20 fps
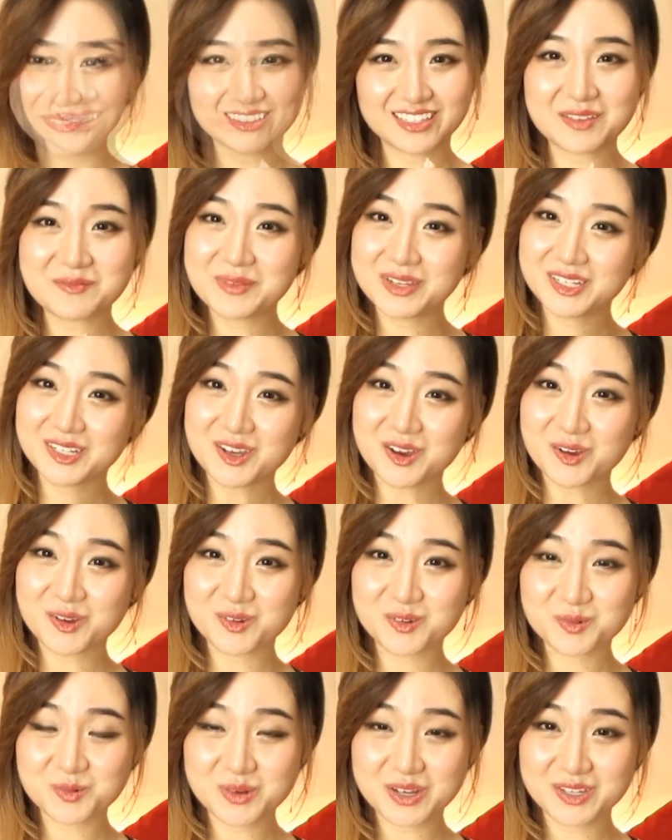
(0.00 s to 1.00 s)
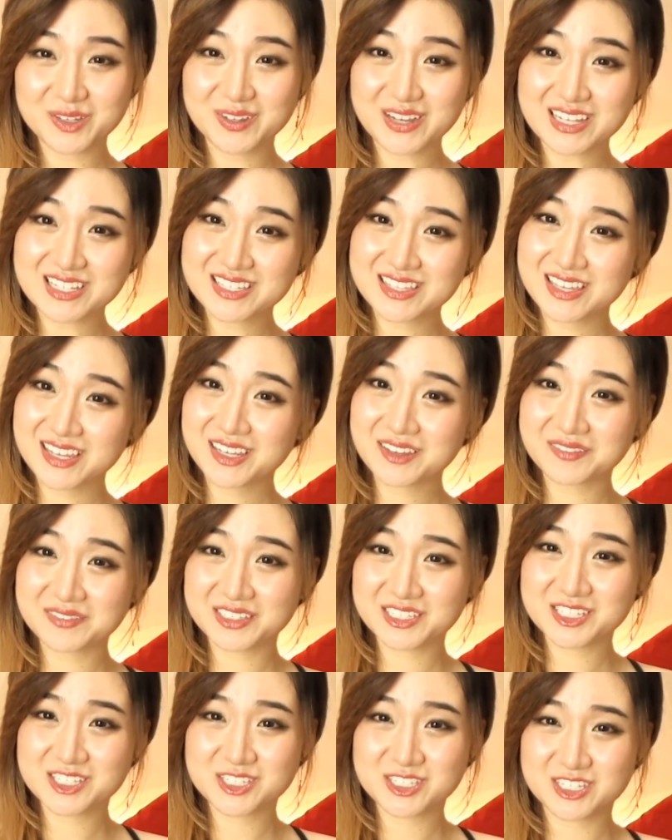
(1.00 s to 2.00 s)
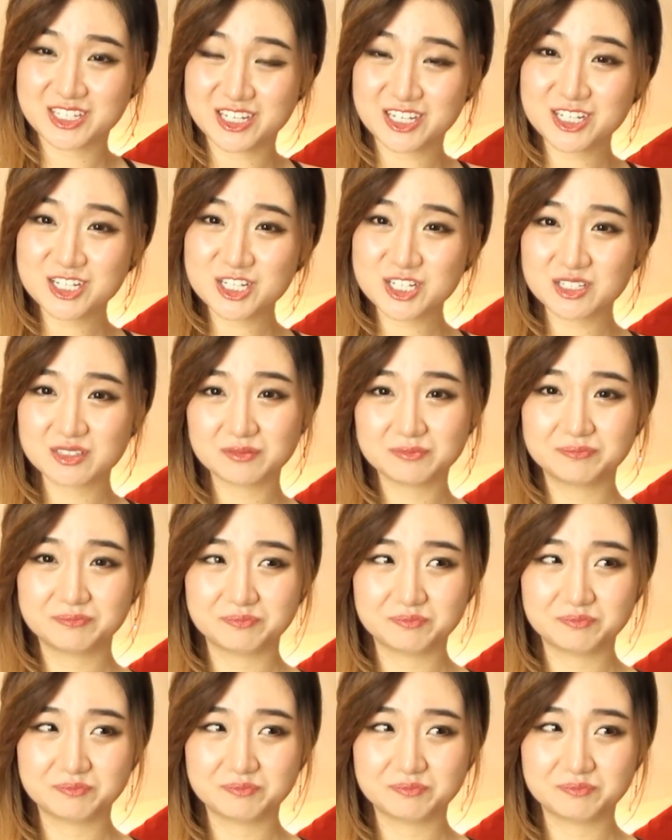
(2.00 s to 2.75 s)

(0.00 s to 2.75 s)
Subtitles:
Let me know what you guys think of this dish.